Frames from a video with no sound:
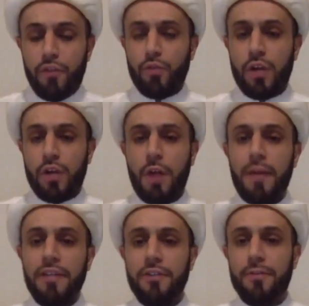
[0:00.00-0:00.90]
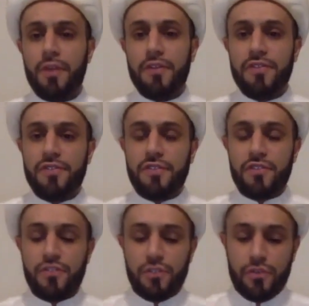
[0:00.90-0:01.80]
If you recall, my dear brothers and
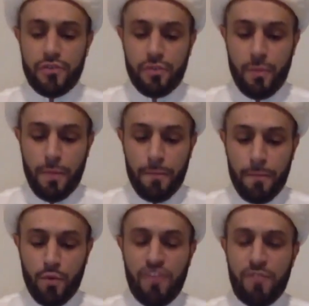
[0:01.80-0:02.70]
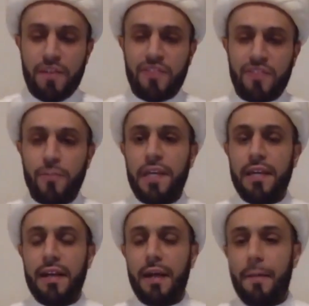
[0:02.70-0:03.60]
sisters, we've been
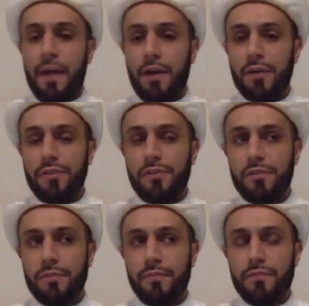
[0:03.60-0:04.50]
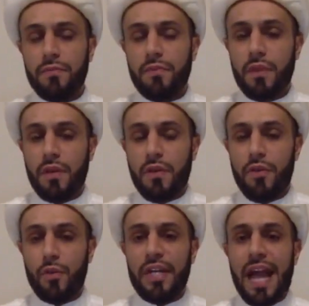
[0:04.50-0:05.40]
speaking about
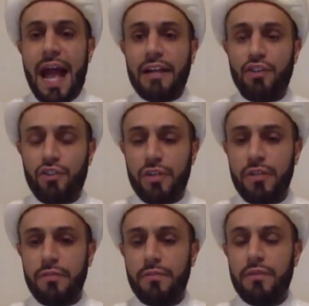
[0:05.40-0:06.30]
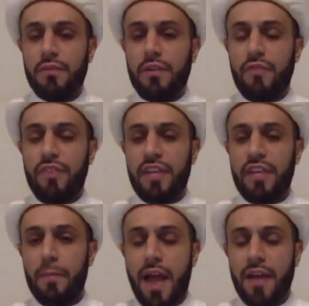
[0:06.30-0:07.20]
the reaction of the
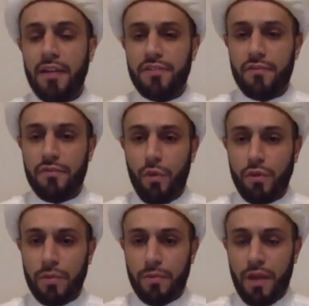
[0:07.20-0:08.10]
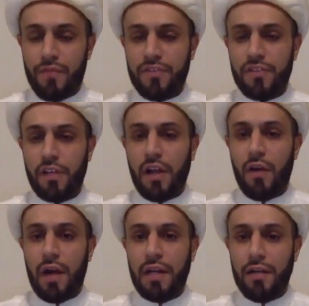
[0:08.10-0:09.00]
companions of the Holy Prophet
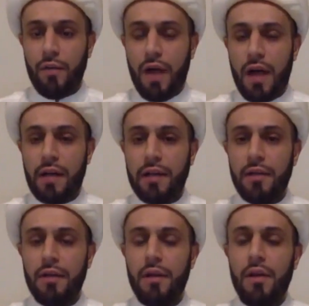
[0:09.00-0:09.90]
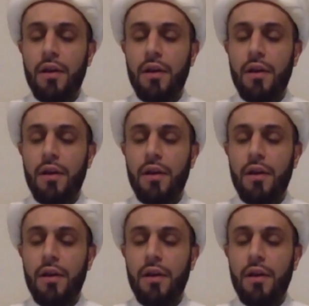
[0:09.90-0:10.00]
sallallahu alaihi wa alihi